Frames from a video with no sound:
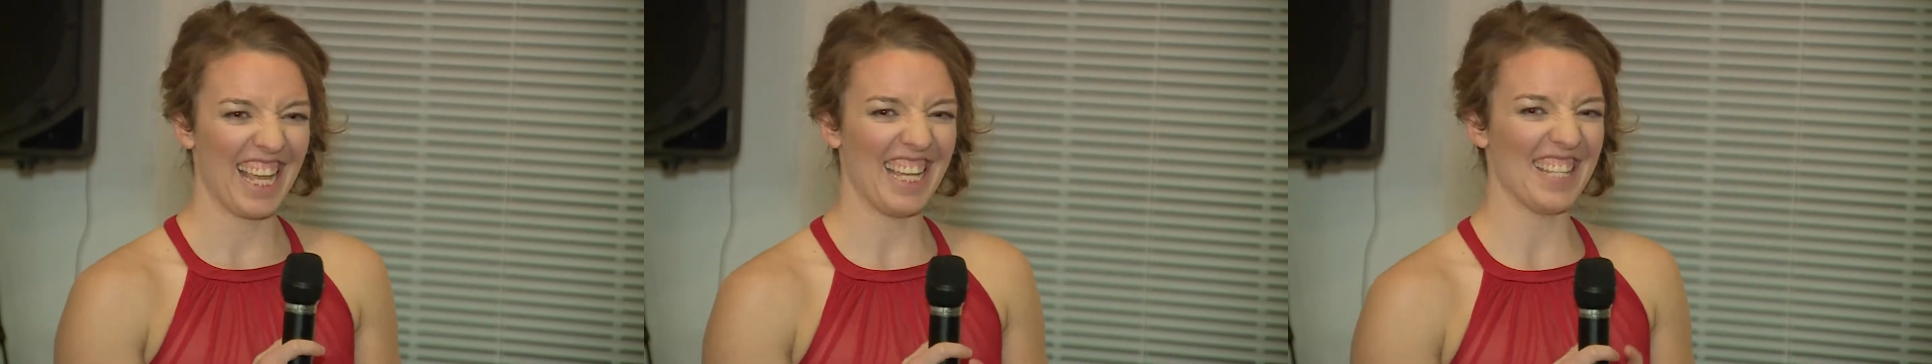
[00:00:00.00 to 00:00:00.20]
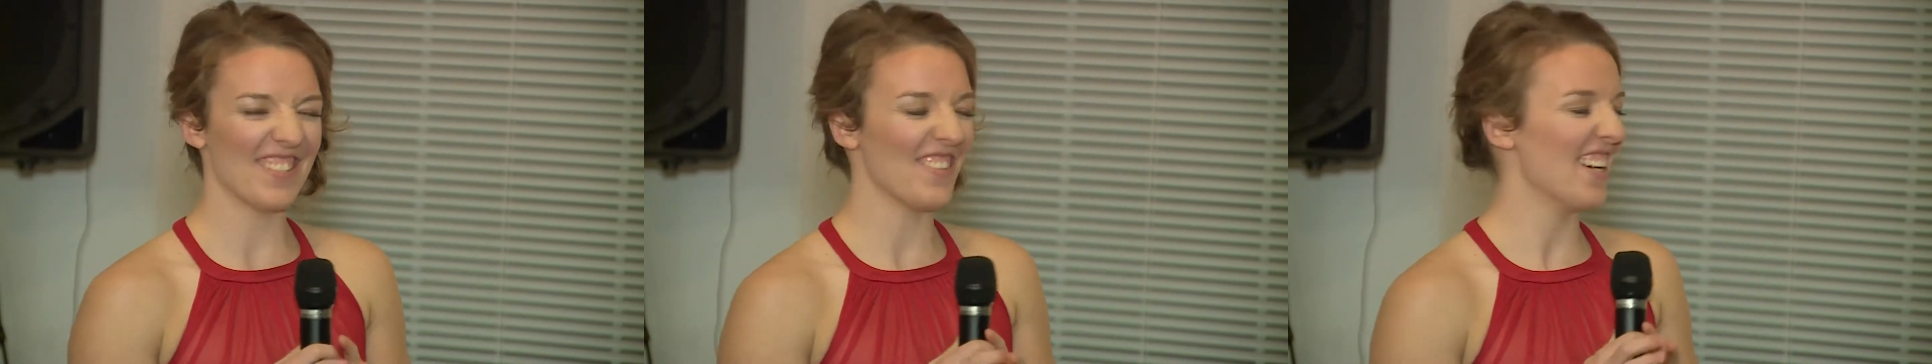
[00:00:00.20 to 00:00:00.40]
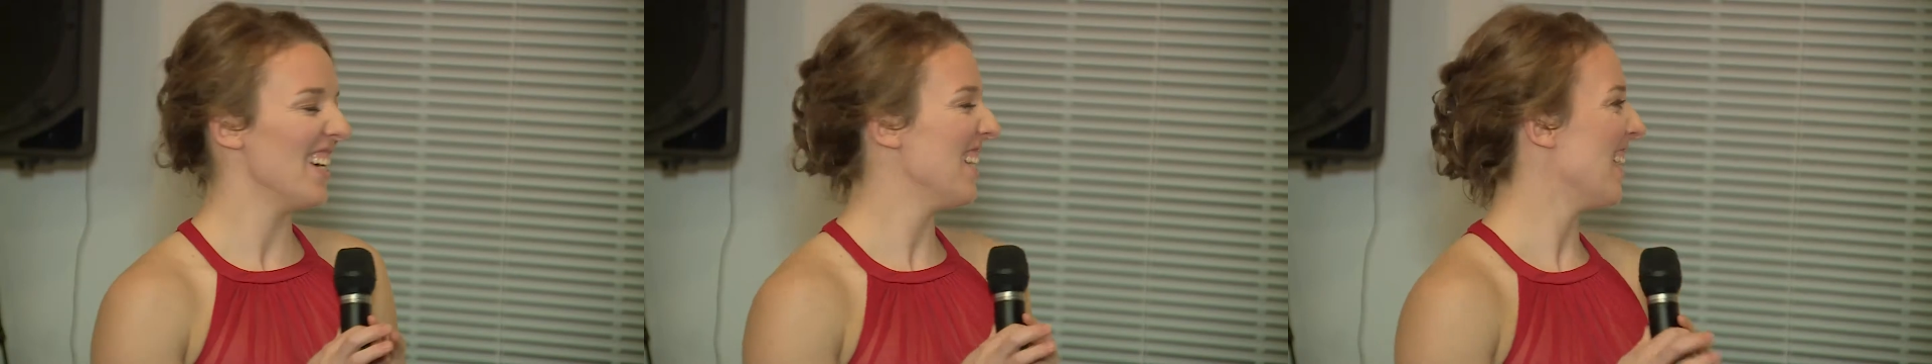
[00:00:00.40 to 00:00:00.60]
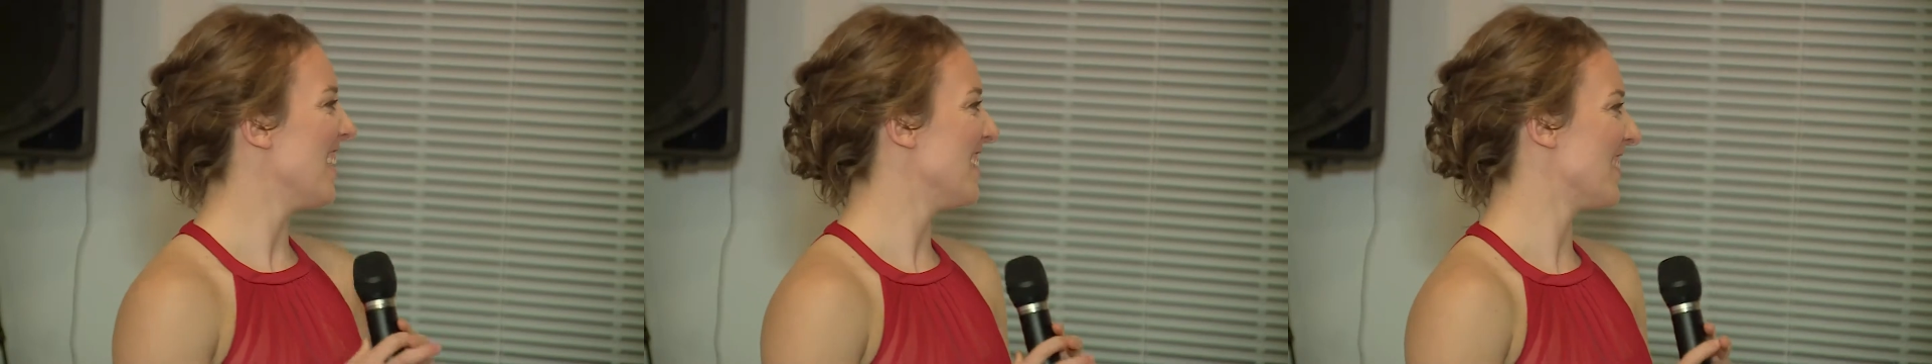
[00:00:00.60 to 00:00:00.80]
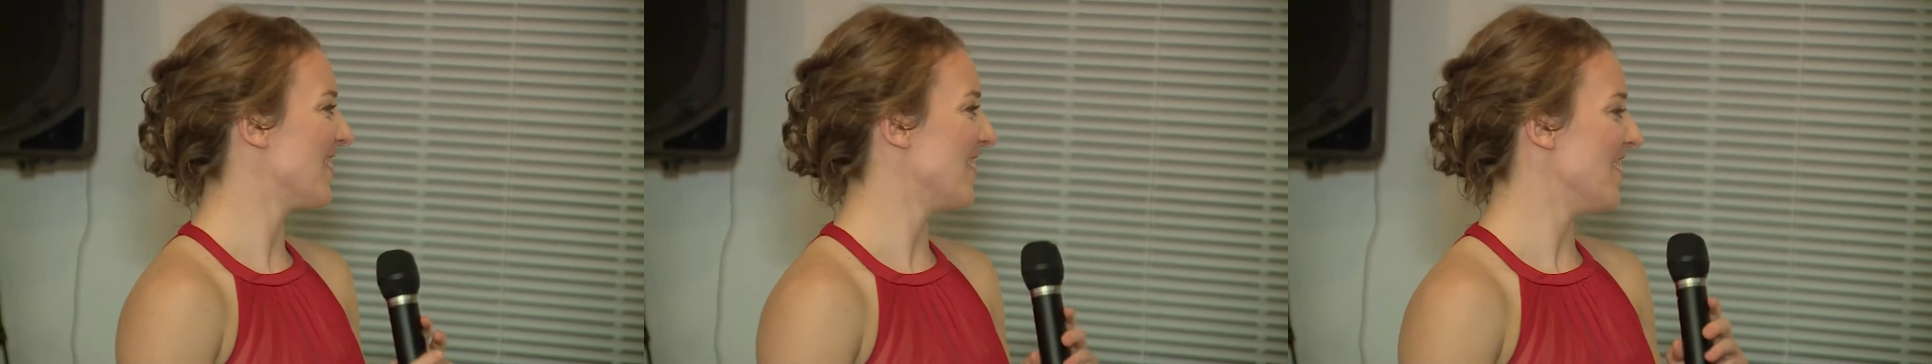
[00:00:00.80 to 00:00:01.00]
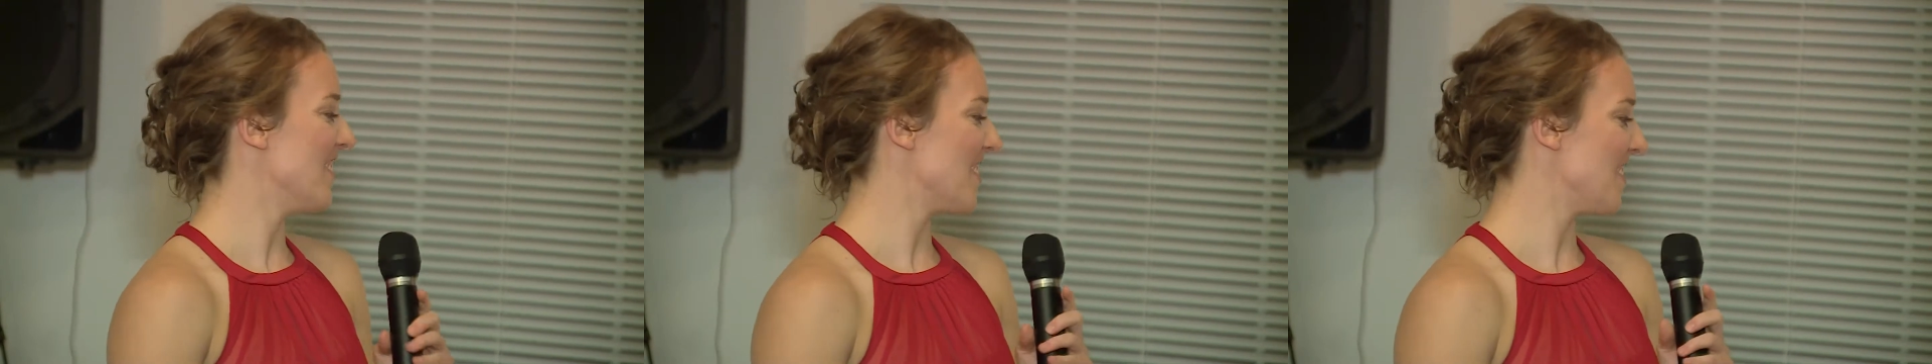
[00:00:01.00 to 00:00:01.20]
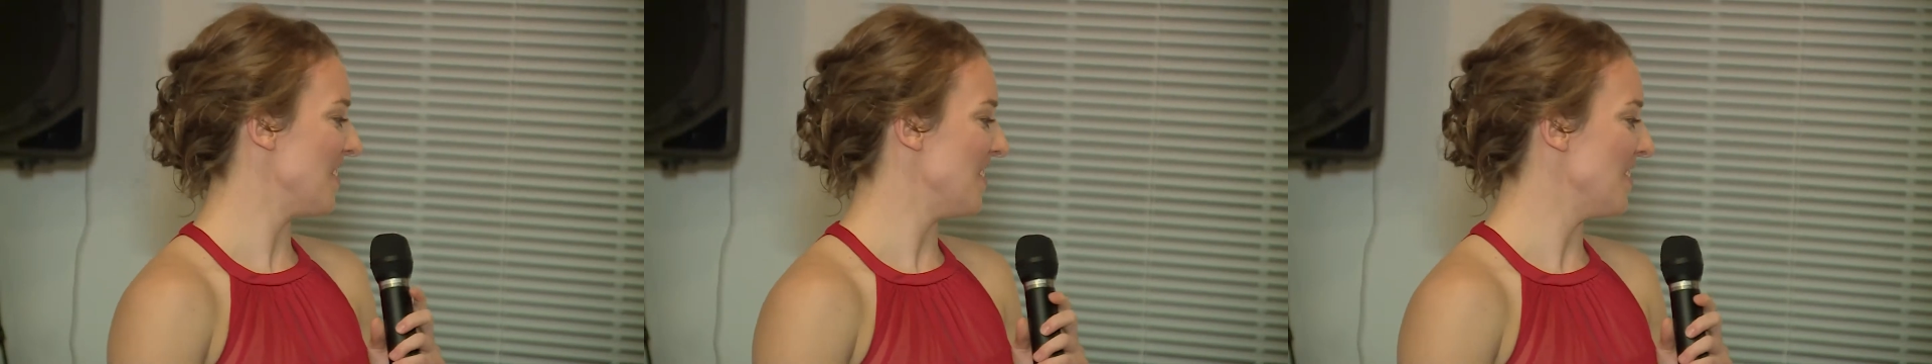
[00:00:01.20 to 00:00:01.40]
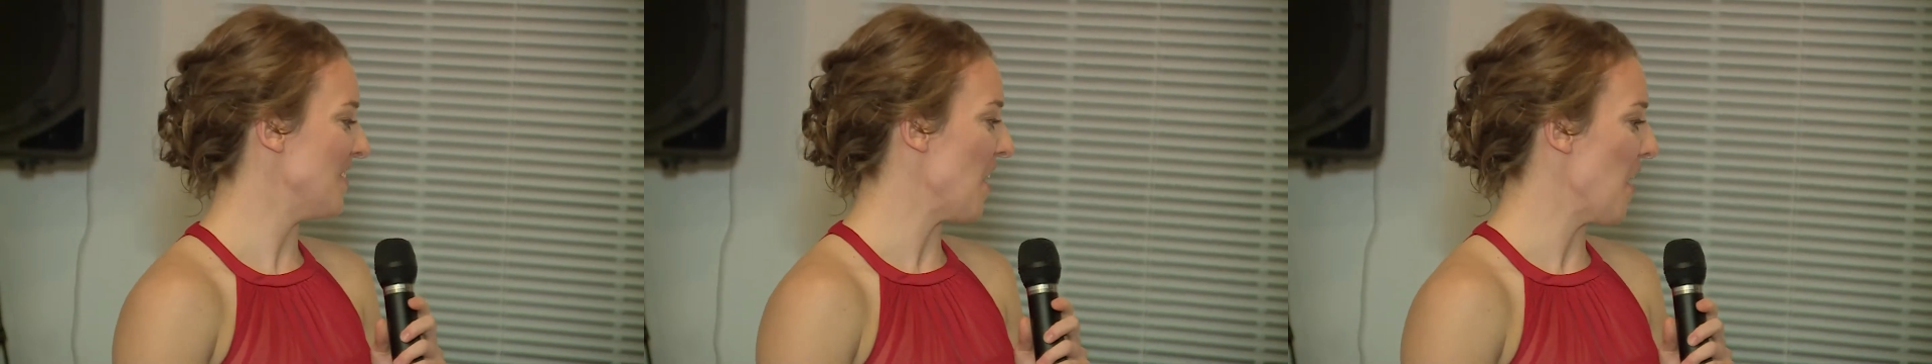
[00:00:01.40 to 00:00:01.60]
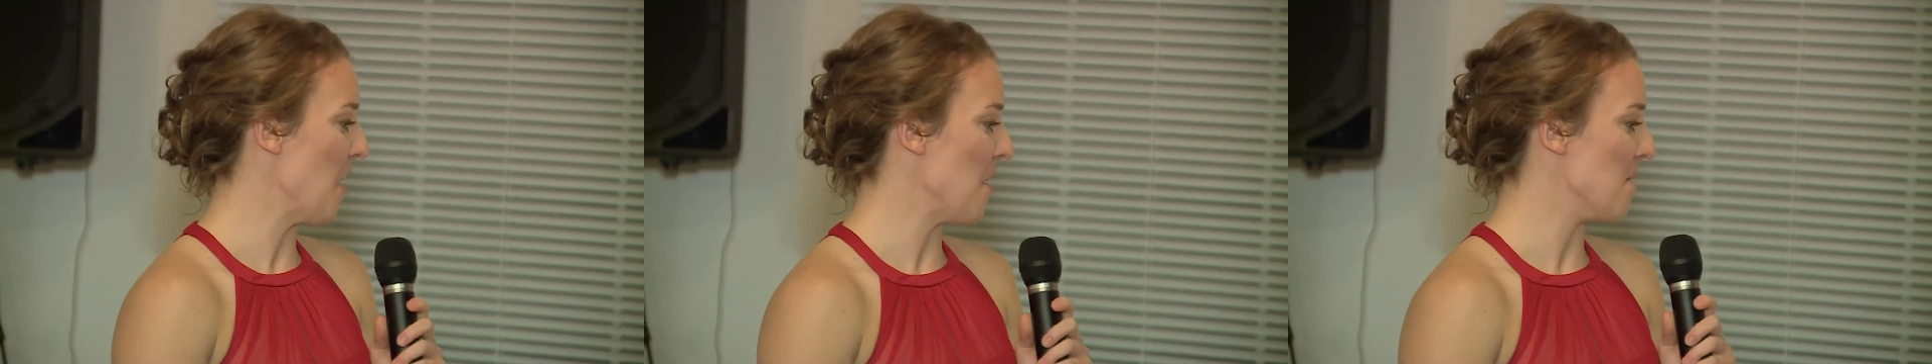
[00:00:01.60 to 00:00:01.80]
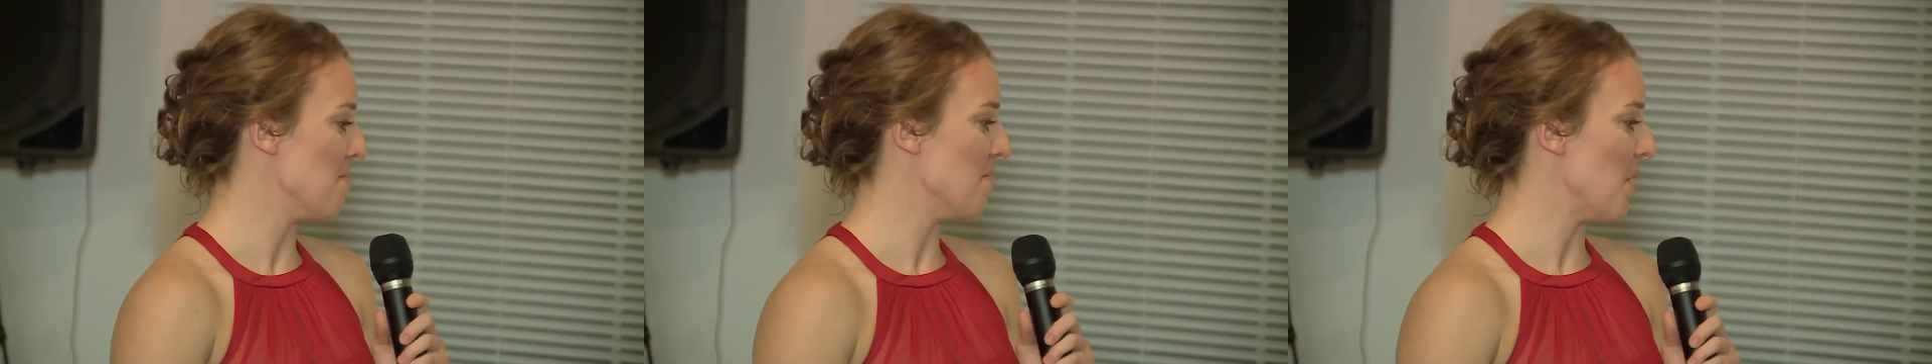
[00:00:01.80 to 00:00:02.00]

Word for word: Either way, I just want to um,